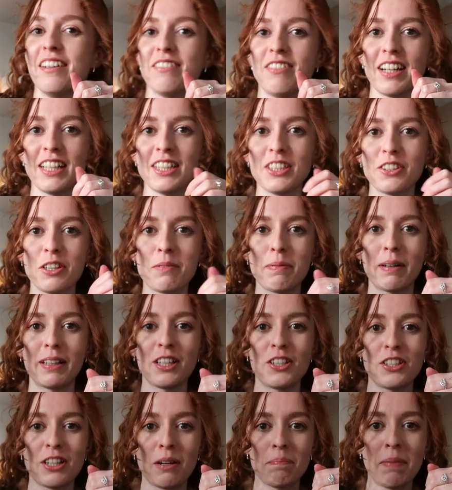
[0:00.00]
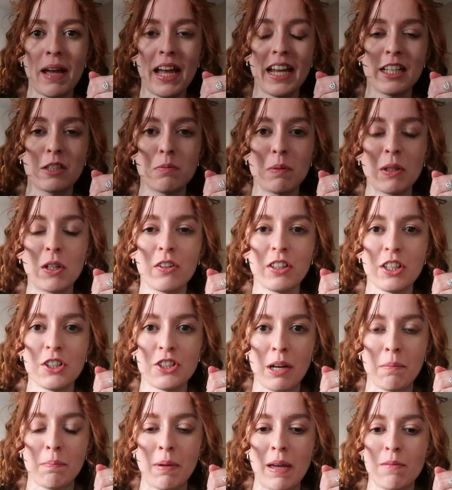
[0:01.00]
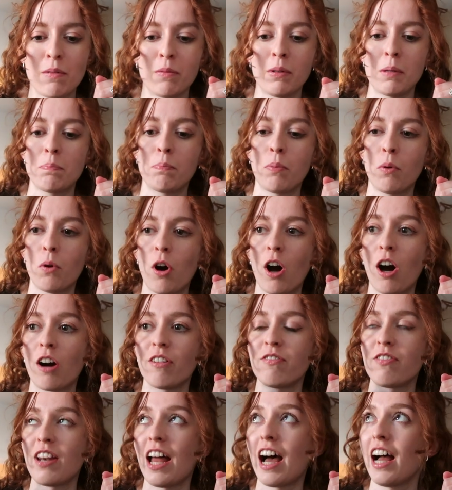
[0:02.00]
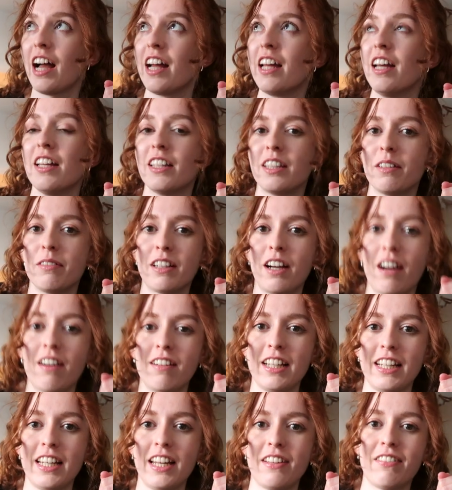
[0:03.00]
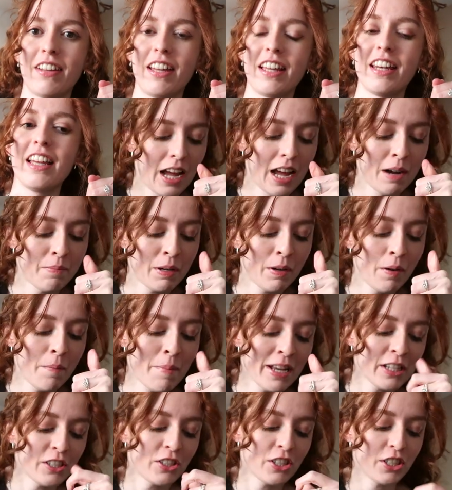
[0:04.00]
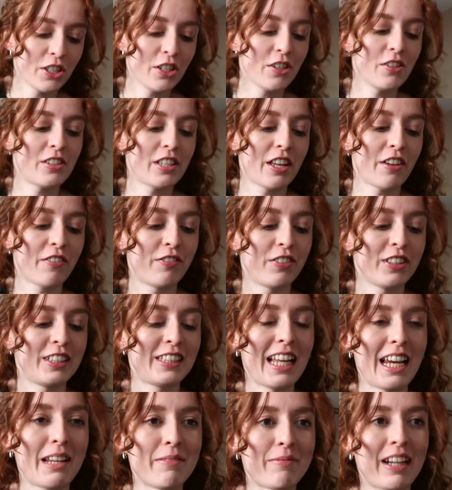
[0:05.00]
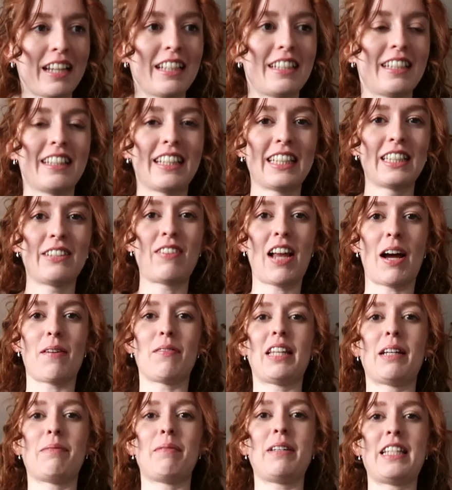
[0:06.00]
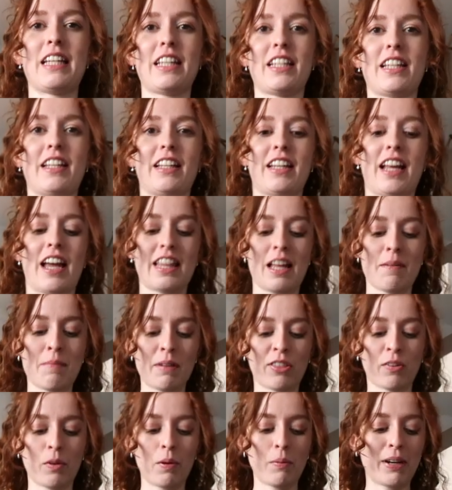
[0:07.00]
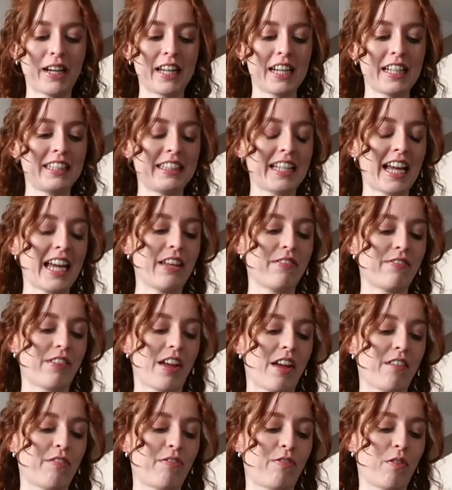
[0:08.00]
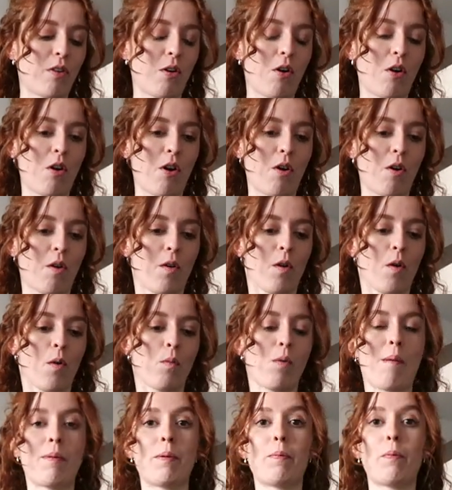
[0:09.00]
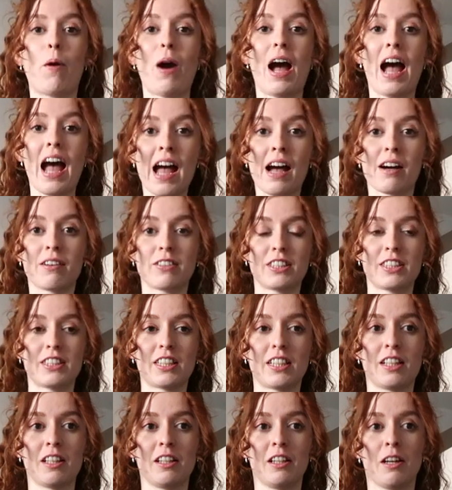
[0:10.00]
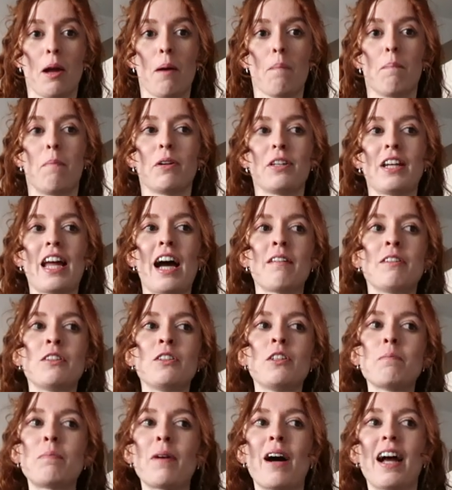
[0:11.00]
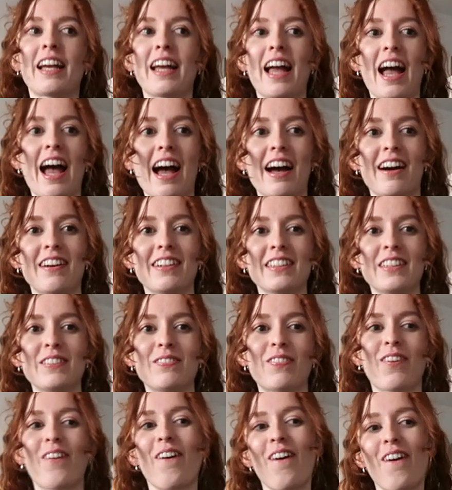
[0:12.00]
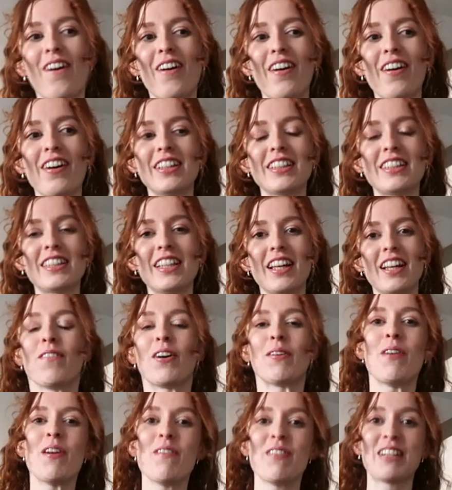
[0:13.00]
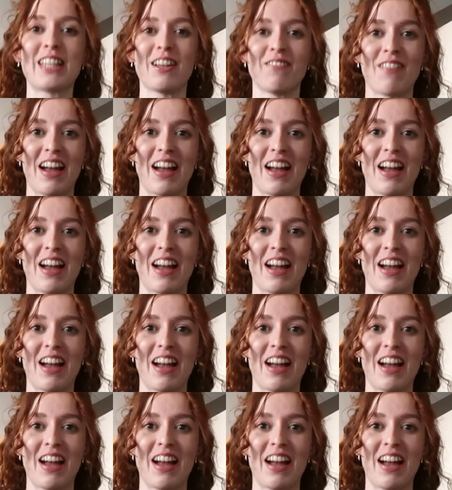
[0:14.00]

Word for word: Funny story about the champagne is we got the champagne when we bought our flat that we currently live in and we were meant to use it for celebrating this flat but then we didn't and then we thought we were going to save it for when we bought a house but now we're not buying a house because we're moving to